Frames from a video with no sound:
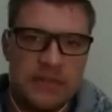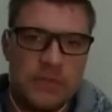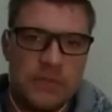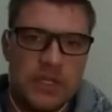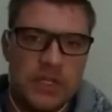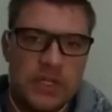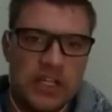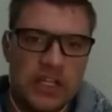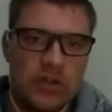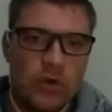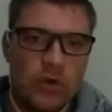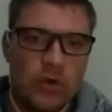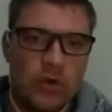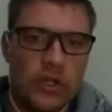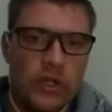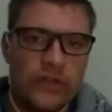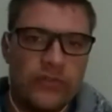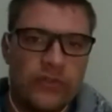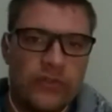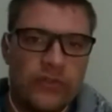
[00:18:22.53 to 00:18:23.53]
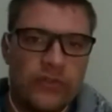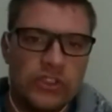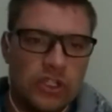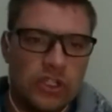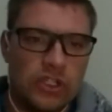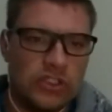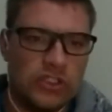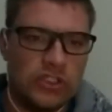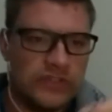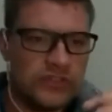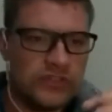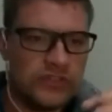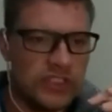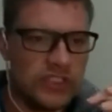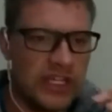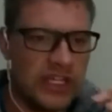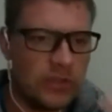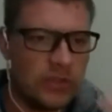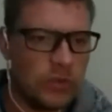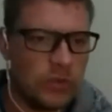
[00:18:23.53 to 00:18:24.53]
In order for Joseph to
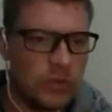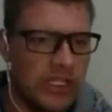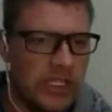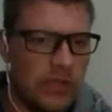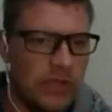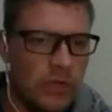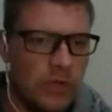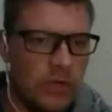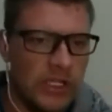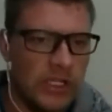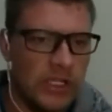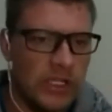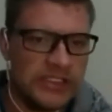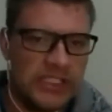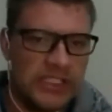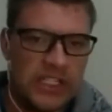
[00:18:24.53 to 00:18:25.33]
get what he wants,